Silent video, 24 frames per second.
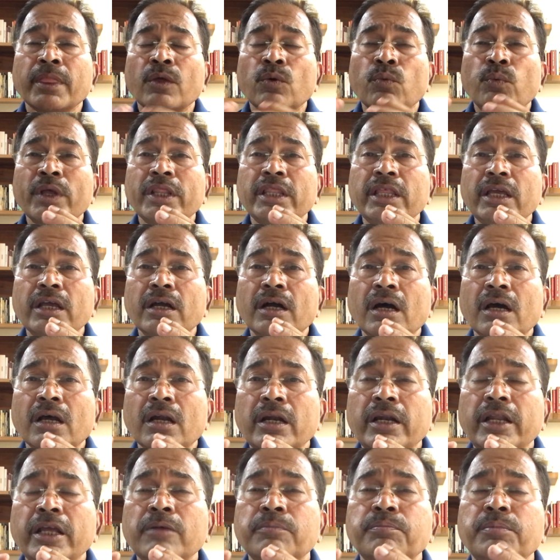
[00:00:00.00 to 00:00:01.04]
when the
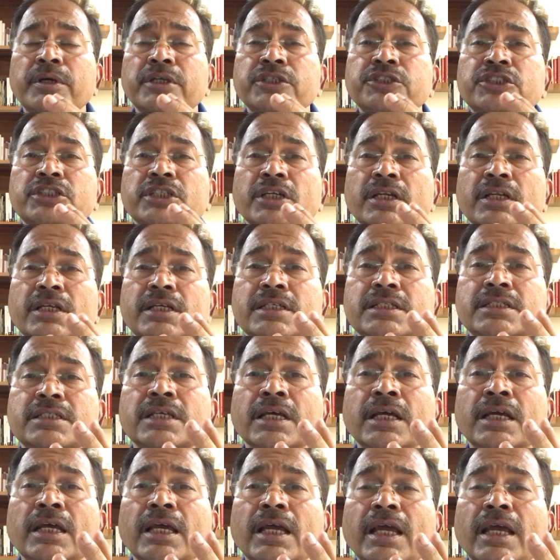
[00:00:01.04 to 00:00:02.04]
earning per share is